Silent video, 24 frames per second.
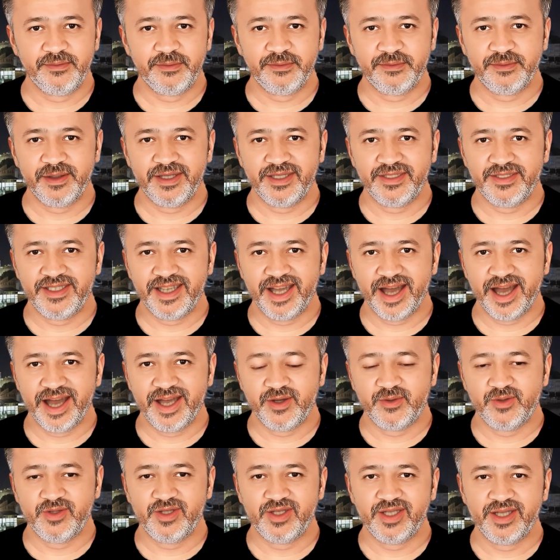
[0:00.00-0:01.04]
Mix the
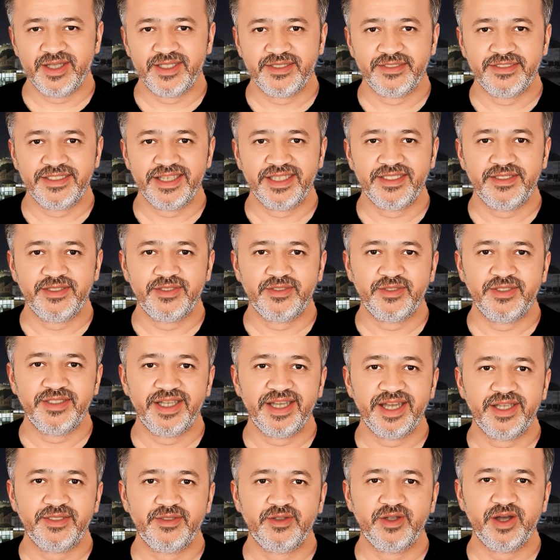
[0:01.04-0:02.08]
hydrogen and diesel
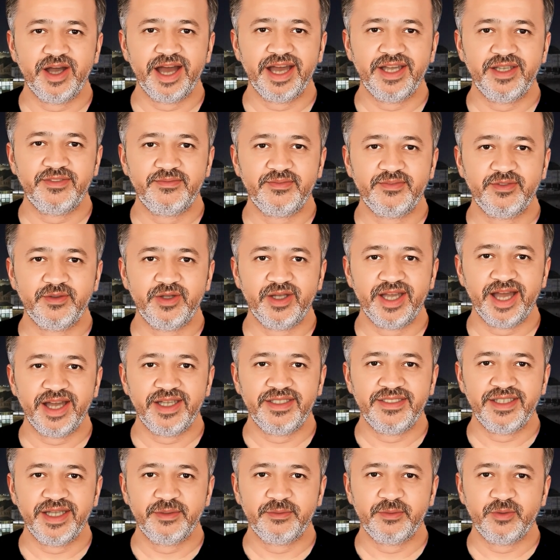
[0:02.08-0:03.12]
together at a very
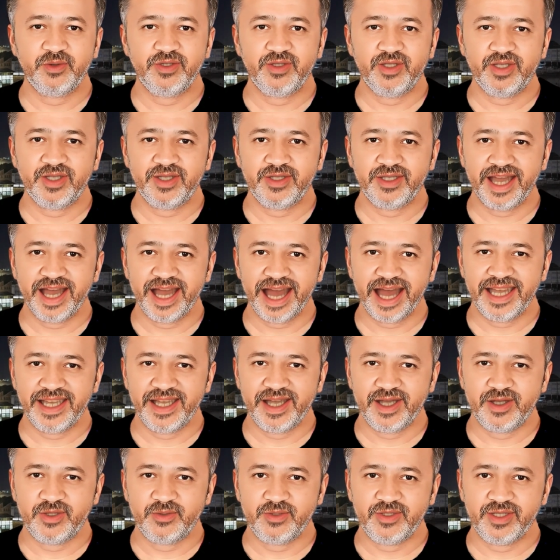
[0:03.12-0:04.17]
high temperature,
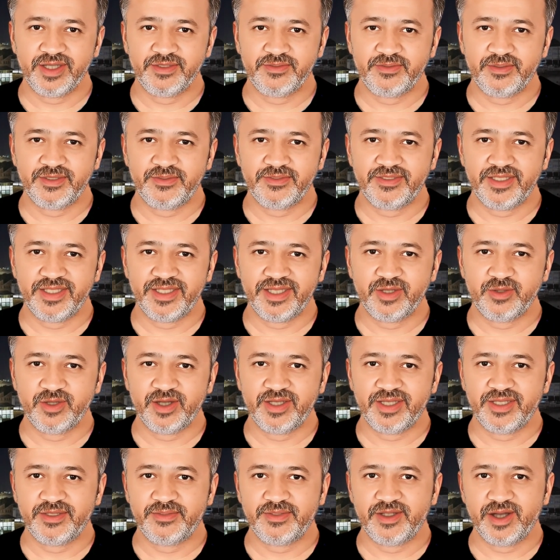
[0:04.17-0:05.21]
850
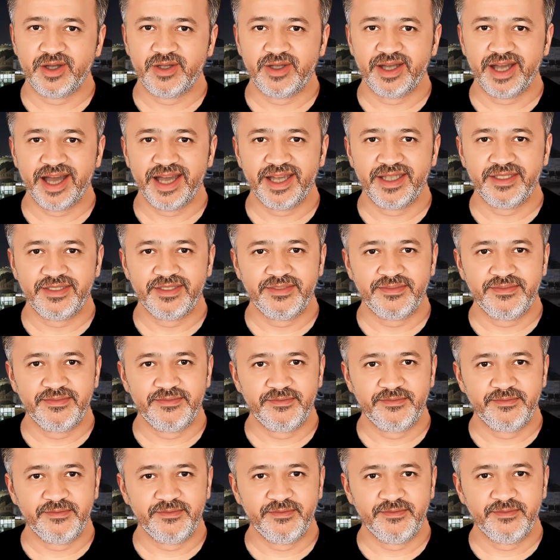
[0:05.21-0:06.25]
degrees Fahrenheit.
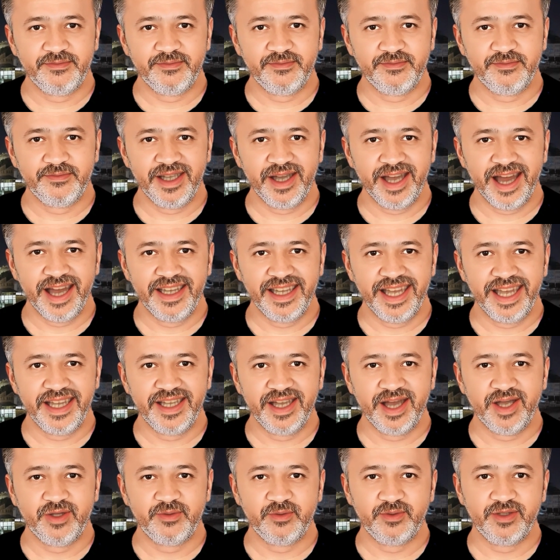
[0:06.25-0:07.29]
At
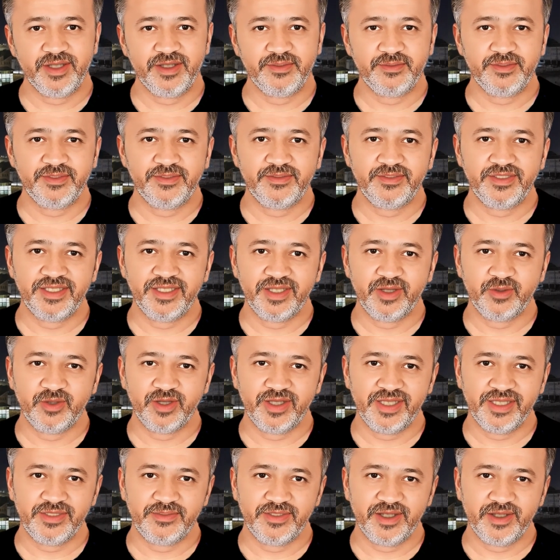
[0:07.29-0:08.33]
850
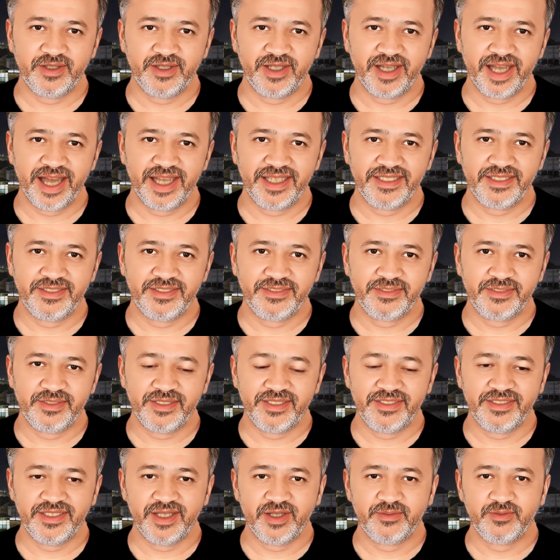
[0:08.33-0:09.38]
degrees Fahrenheit,
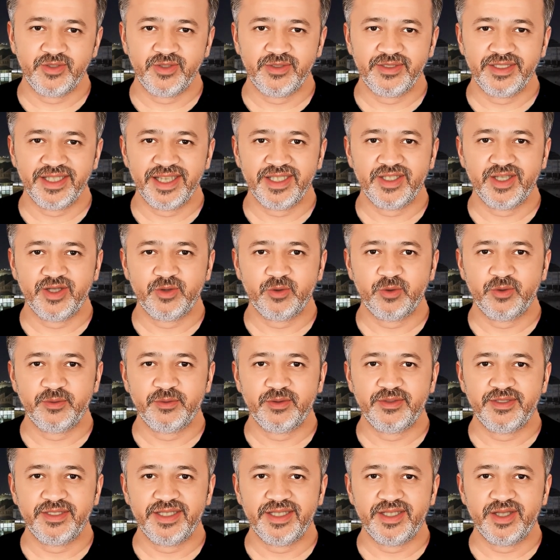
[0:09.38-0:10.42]
desulfurization will
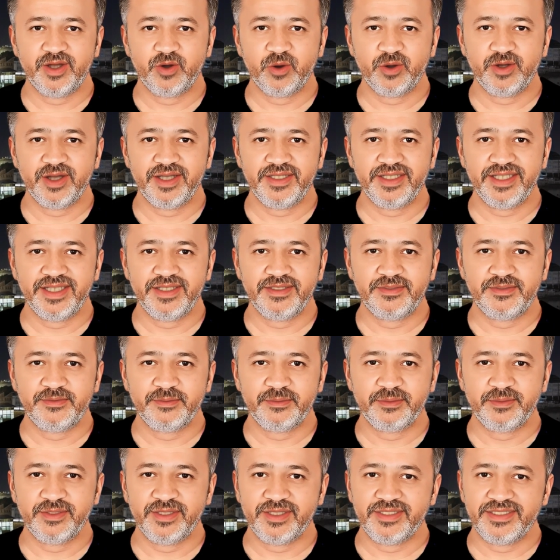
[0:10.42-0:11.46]
proceed quickly,
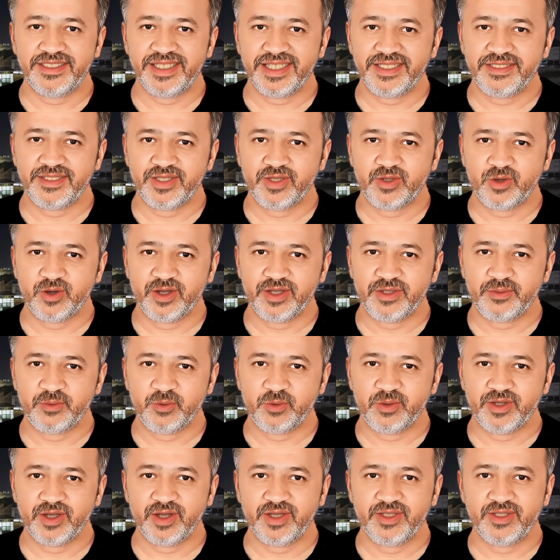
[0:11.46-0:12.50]
but the diesel oil
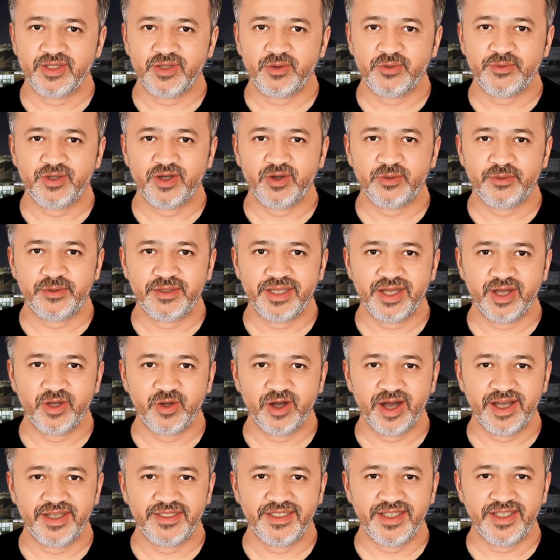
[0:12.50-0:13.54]
will also thermally
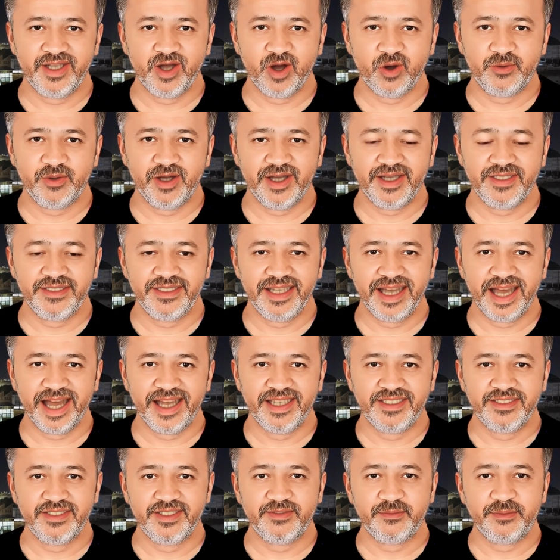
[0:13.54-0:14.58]
crack to coke and
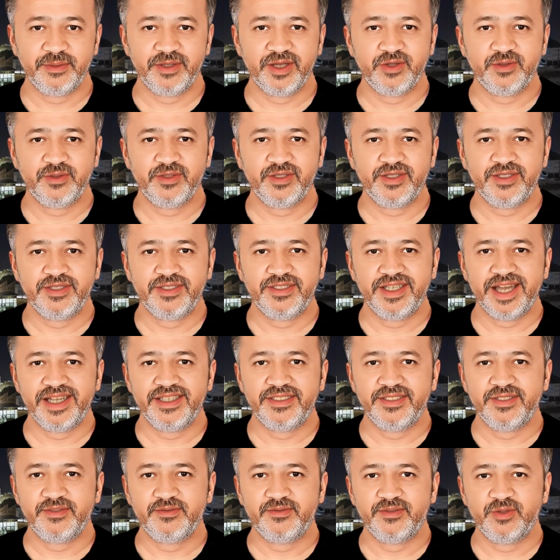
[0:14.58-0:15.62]
gas and be useless
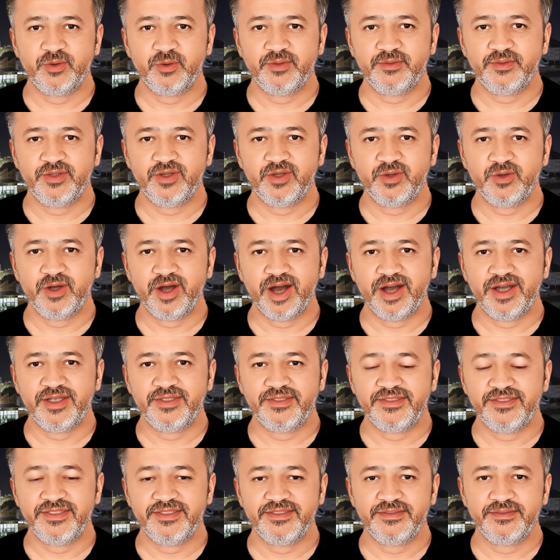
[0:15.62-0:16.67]
as a fuel for
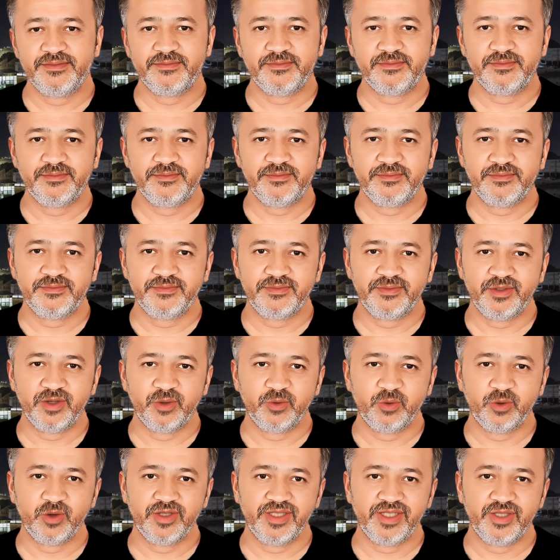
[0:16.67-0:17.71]
trucks.
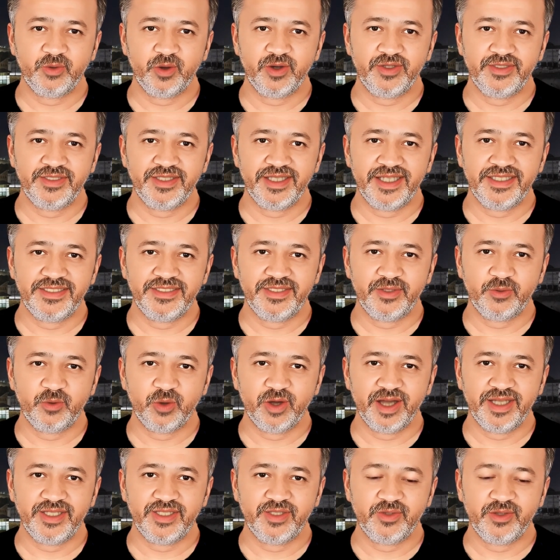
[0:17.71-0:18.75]
What is wanted is a
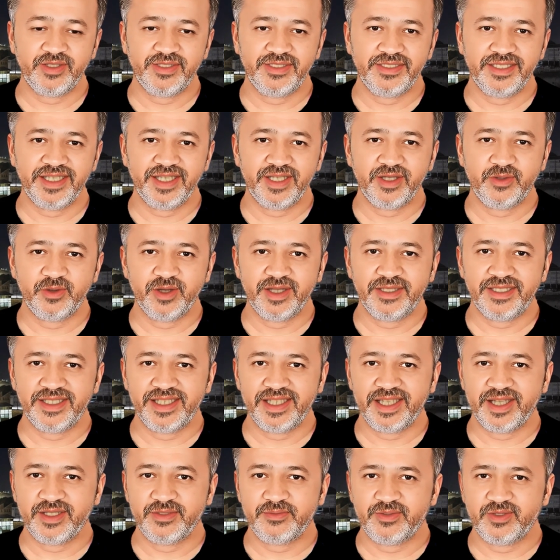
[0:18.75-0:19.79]
way to accelerate the
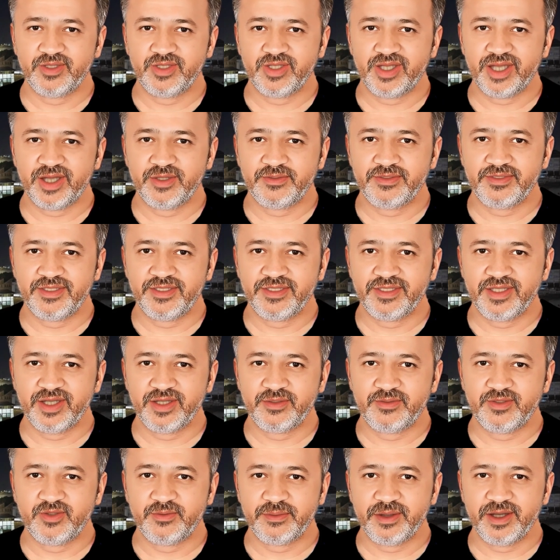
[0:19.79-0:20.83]
conversion of the
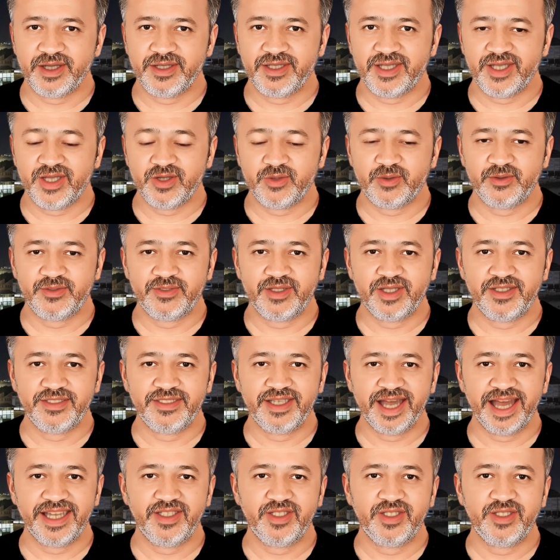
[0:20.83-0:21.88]
sulfur molecules
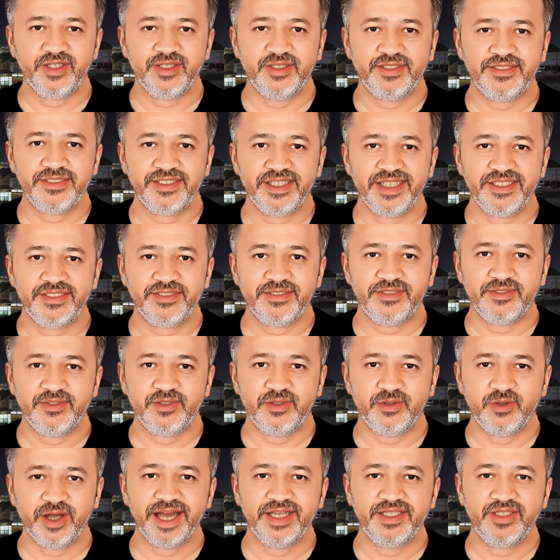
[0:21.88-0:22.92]
attached to the diesel
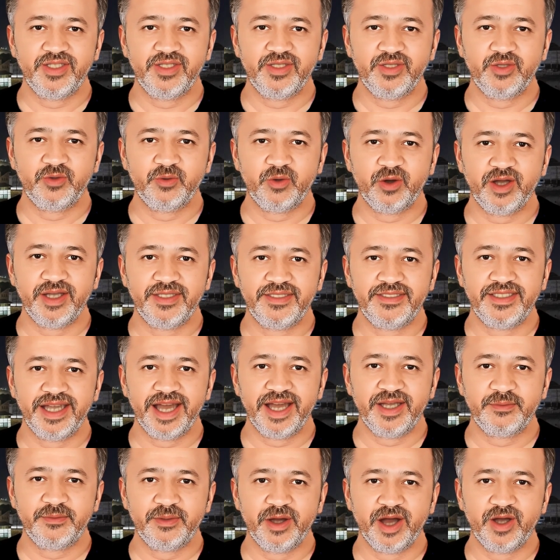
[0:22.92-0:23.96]
to H2S
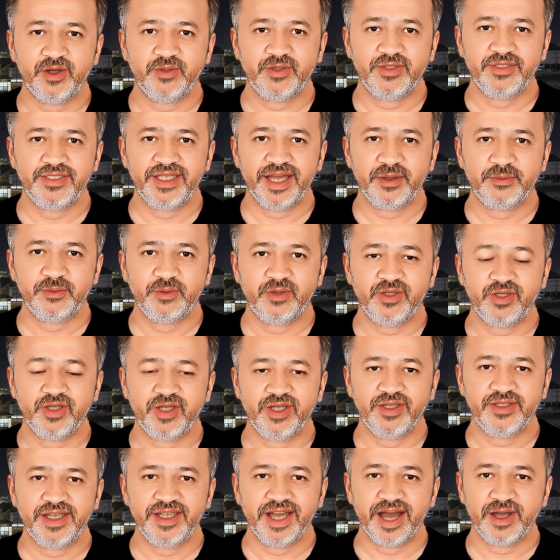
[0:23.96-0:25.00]
at a moderate
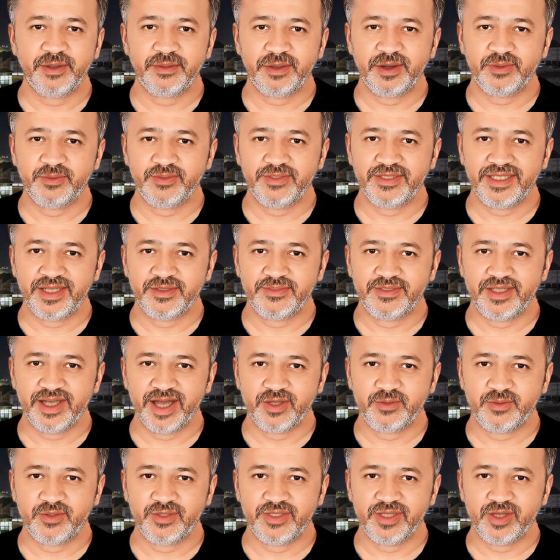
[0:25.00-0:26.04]
temperature, about
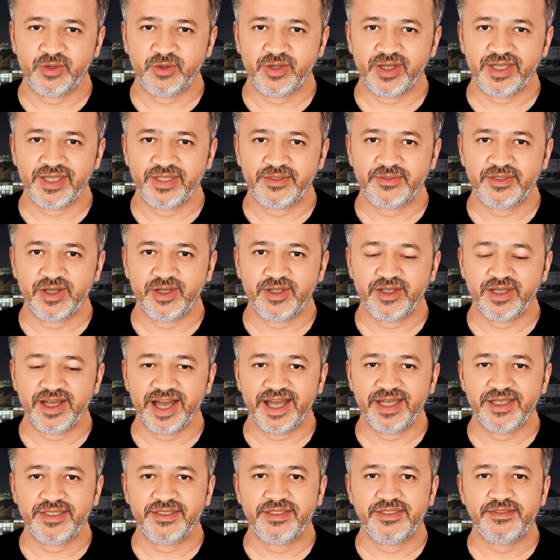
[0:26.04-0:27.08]
700 degrees
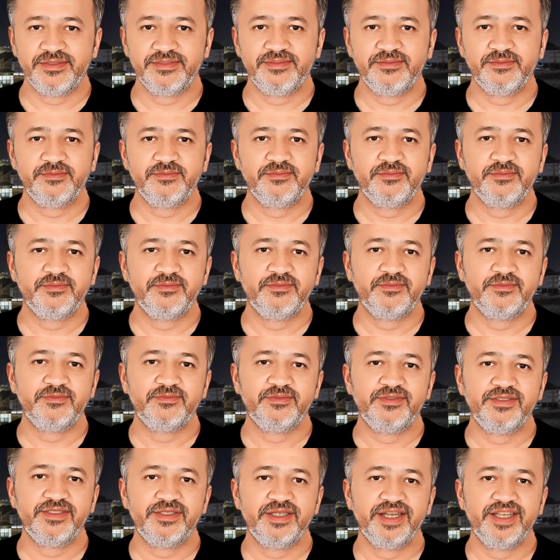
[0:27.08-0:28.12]
Fahrenheit.
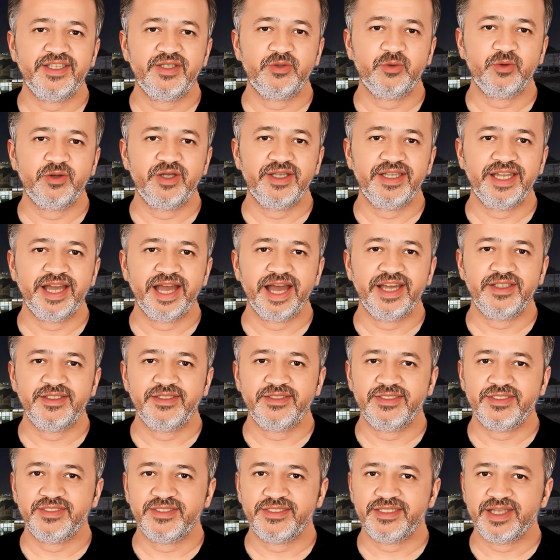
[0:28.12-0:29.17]
That's what a
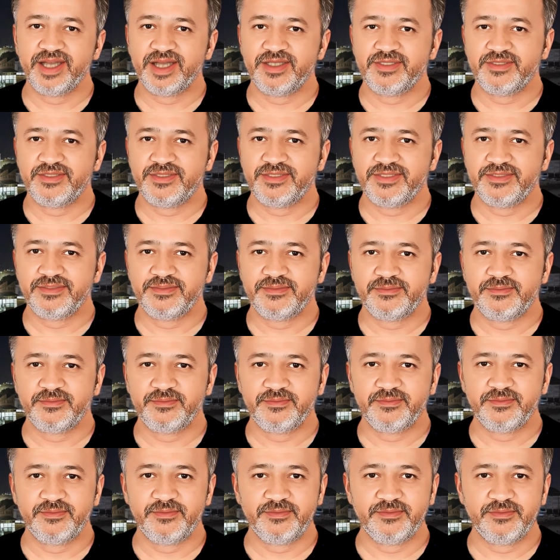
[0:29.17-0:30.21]
catalyst does.
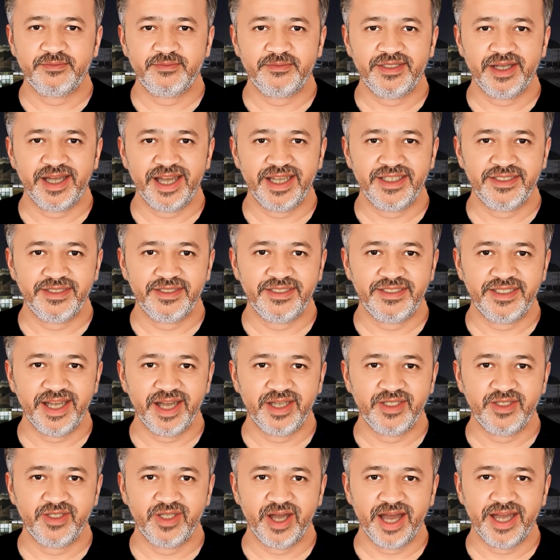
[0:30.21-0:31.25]
It does
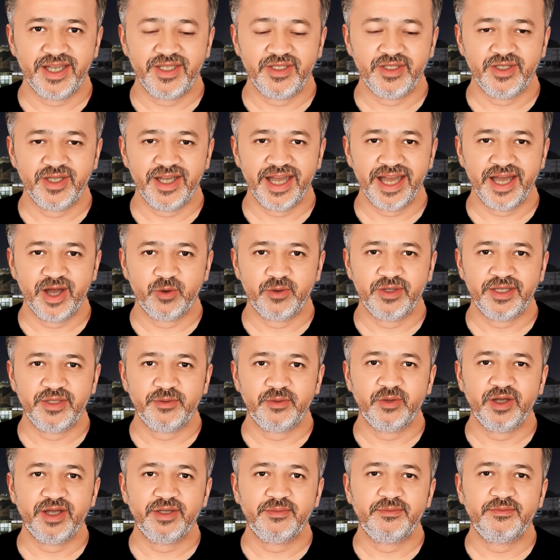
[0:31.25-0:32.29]
not change the
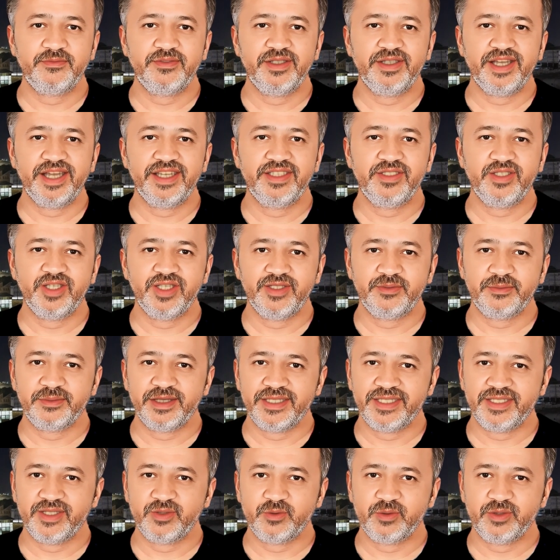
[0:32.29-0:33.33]
equilibrium, it just
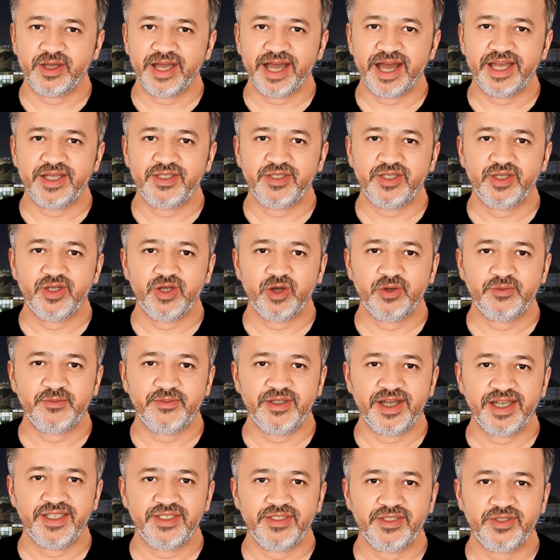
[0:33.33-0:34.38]
makes the reaction go
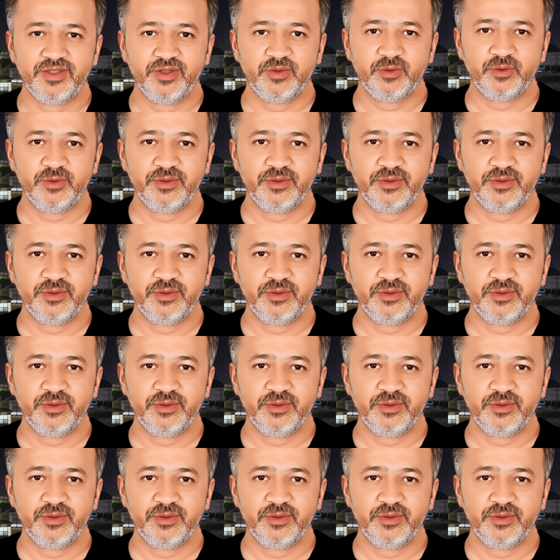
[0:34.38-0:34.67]
faster